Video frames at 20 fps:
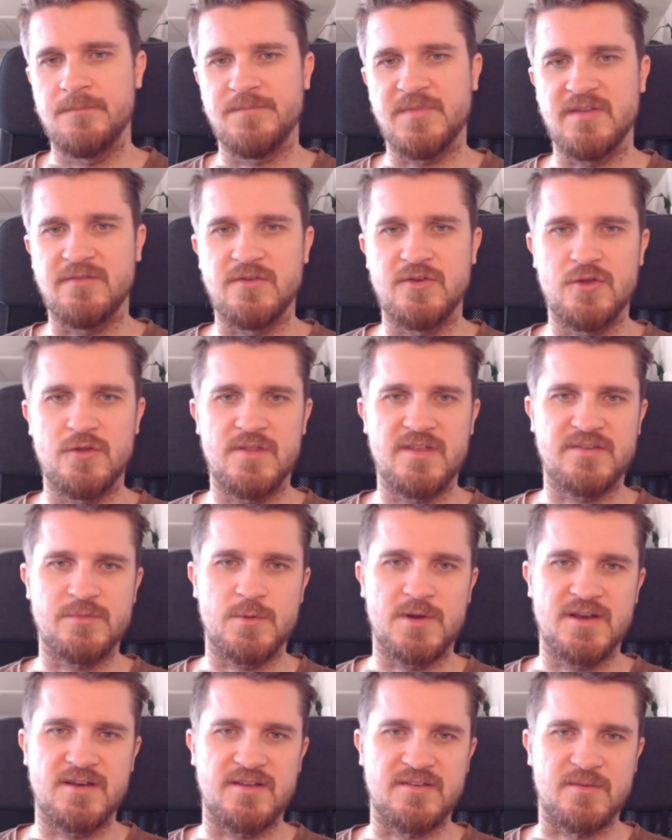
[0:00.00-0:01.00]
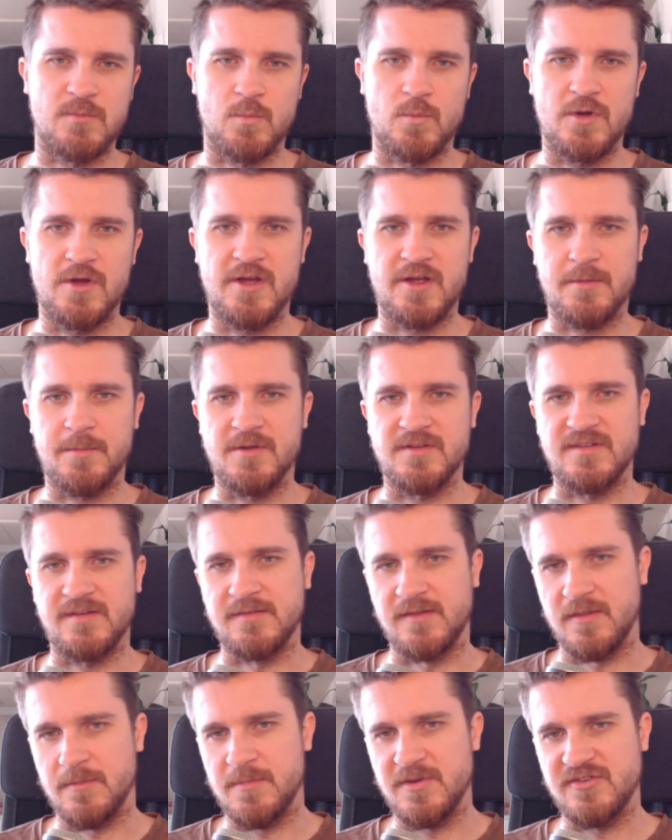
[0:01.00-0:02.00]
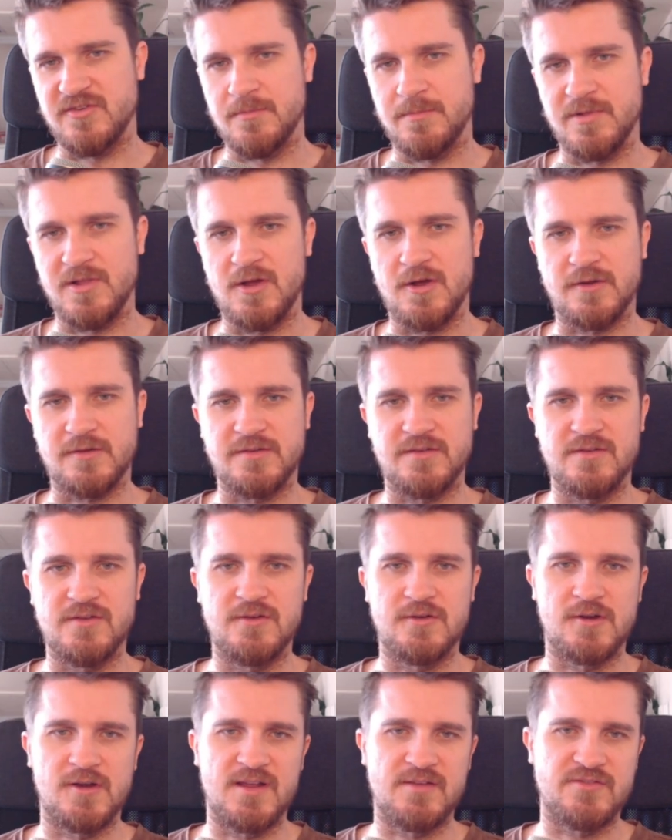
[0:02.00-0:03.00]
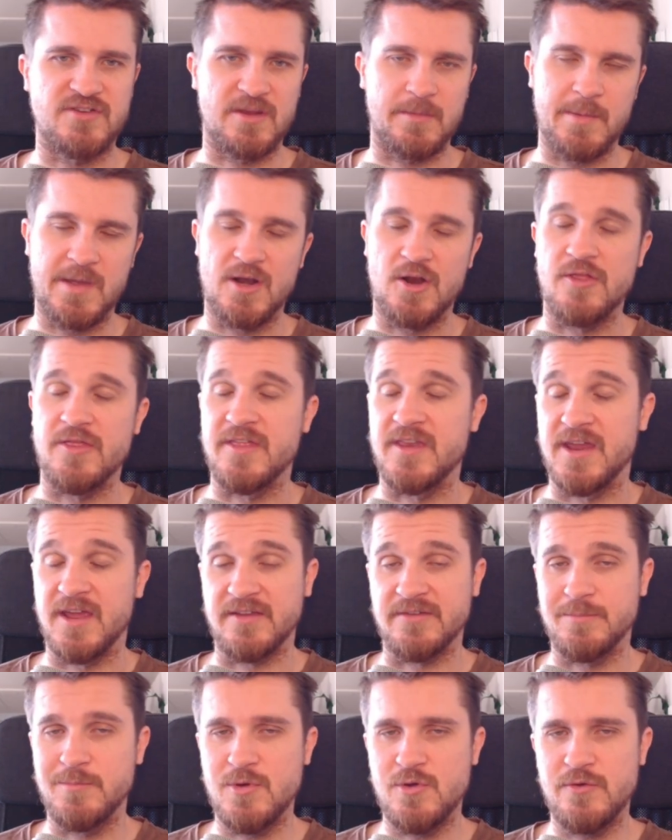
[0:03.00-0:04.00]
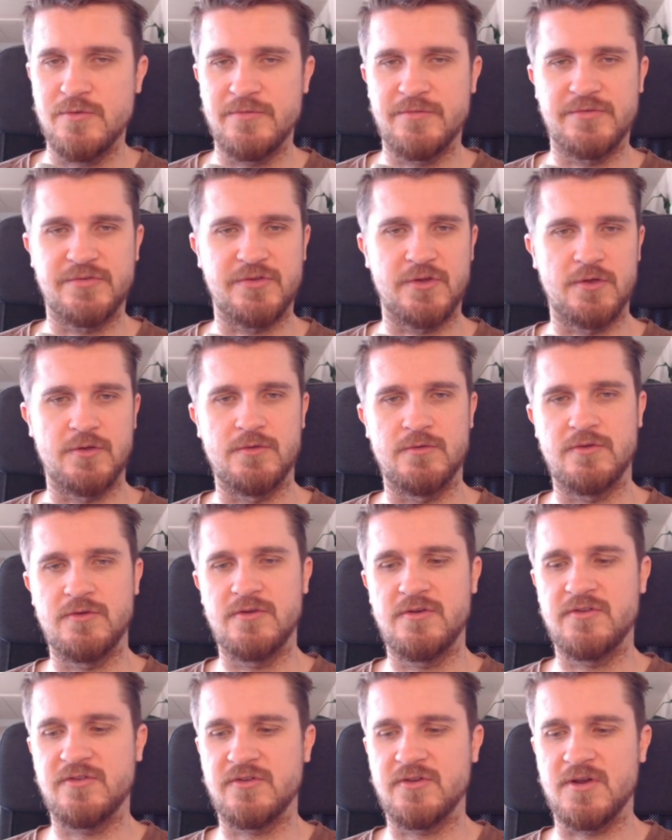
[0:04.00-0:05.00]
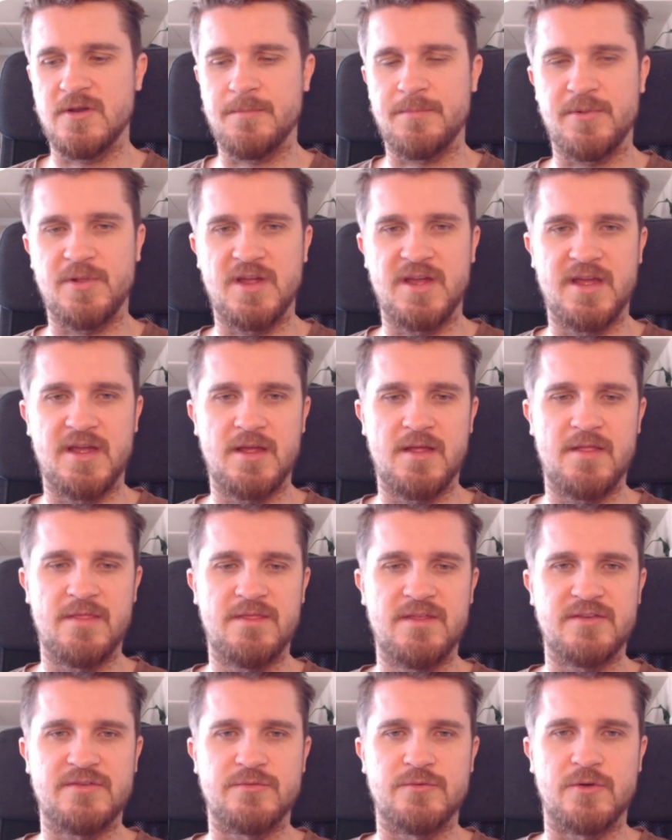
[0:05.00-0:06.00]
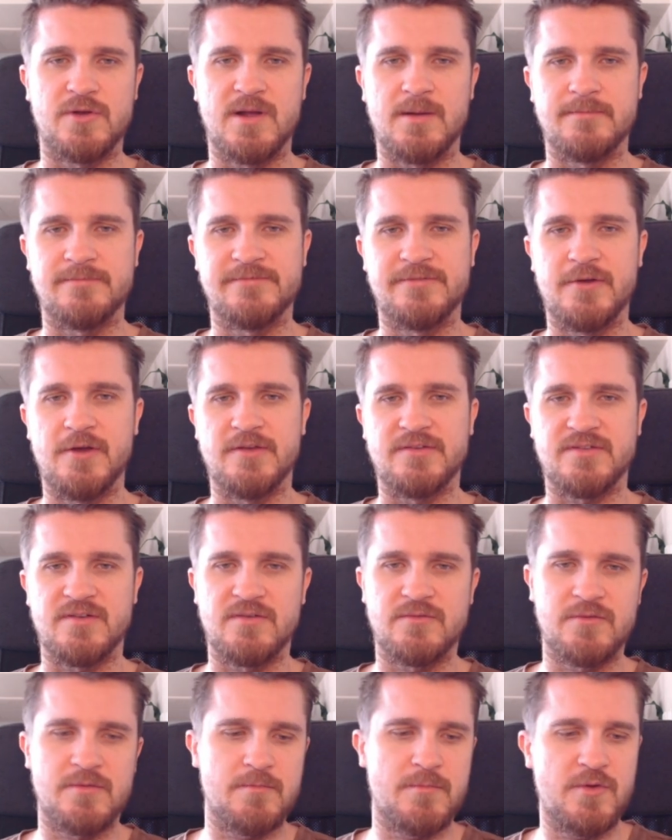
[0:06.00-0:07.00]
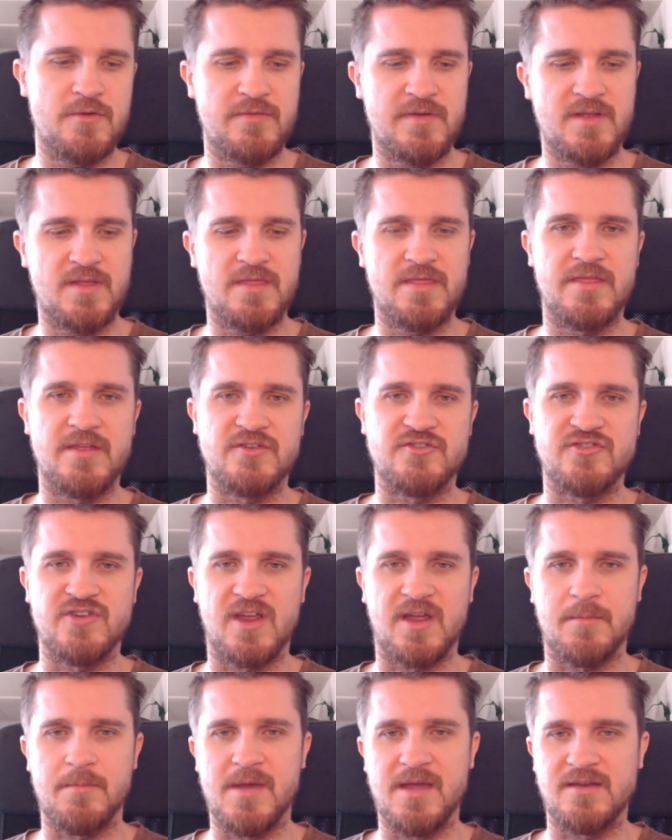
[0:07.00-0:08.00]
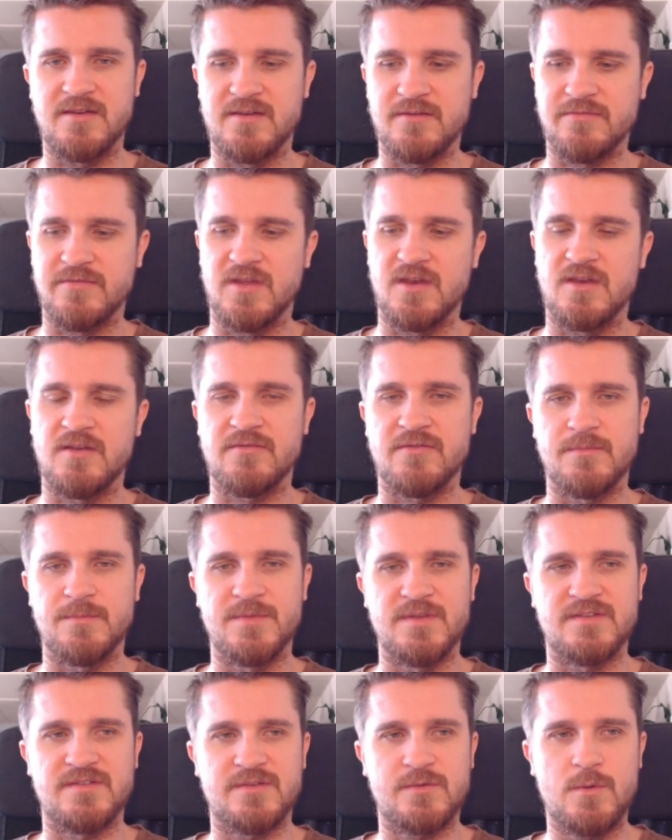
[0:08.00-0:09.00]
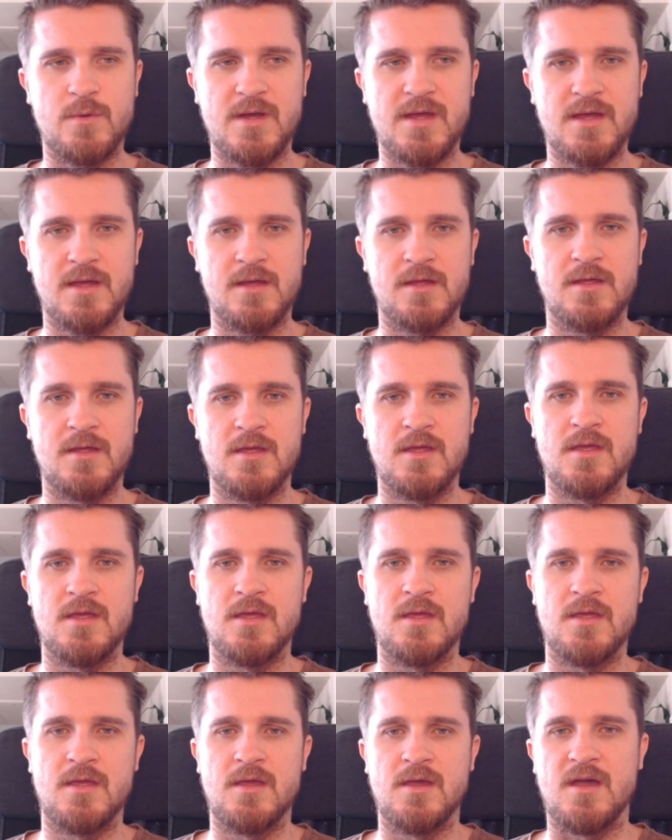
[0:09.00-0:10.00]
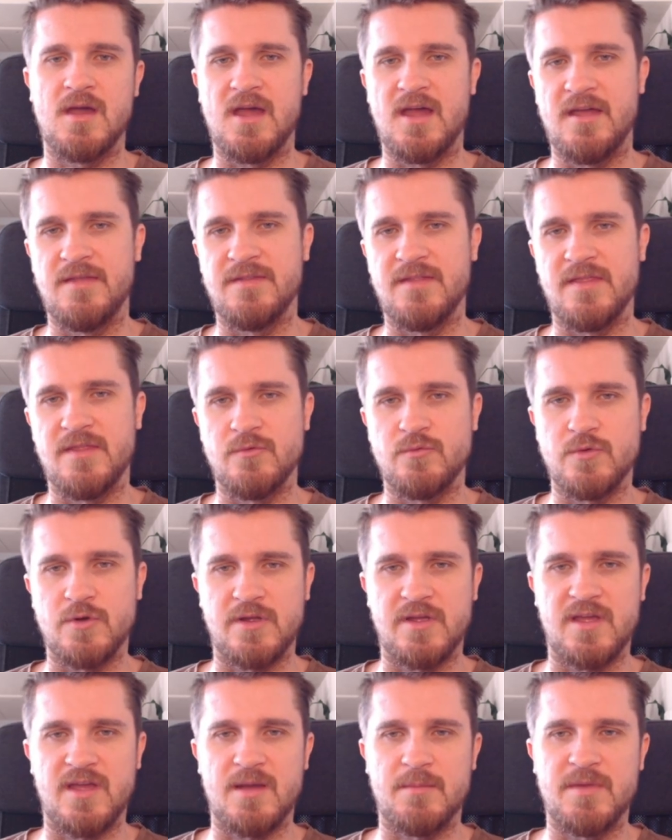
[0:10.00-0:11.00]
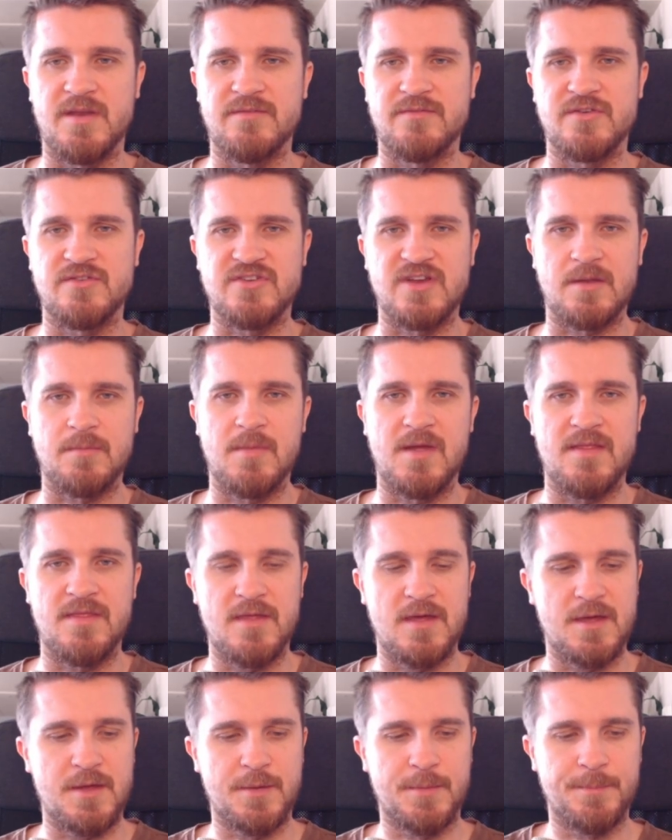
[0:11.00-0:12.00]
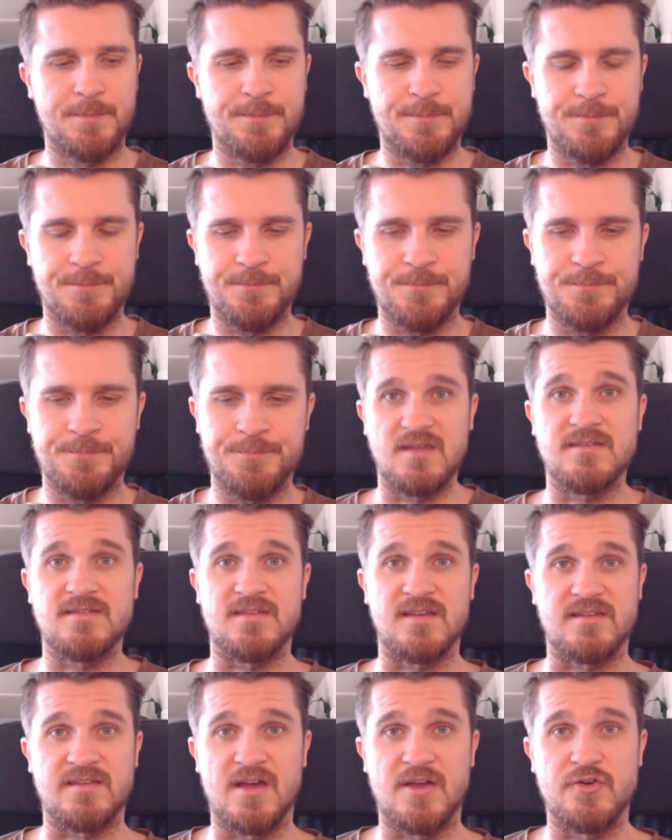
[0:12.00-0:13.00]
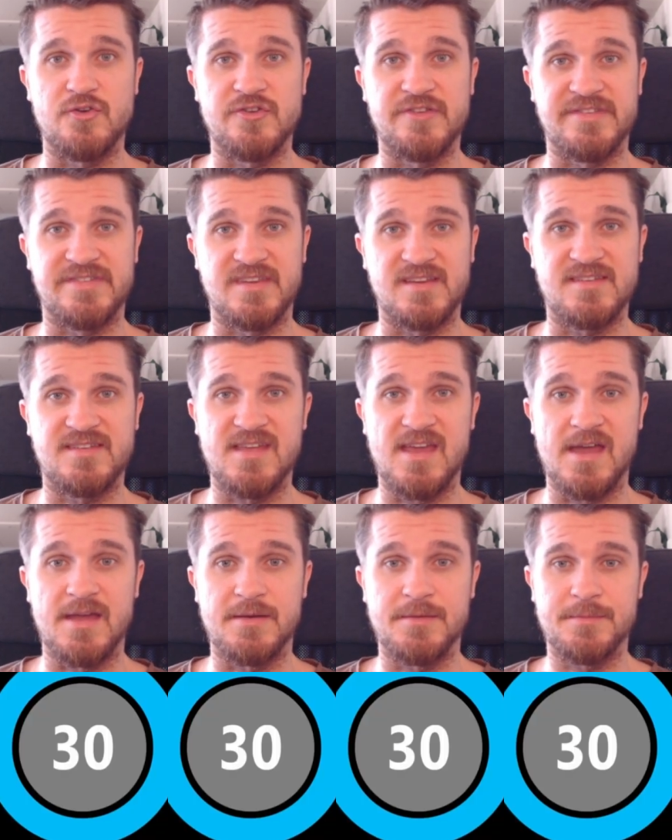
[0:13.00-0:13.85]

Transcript: If you do this one, it doesn't work because after the bishop blocks, you don't have checkmate on the next move. So you just got to play this rook up first, removing the checkmate defender from this square, and then the rook can come in for checkmate there. 668.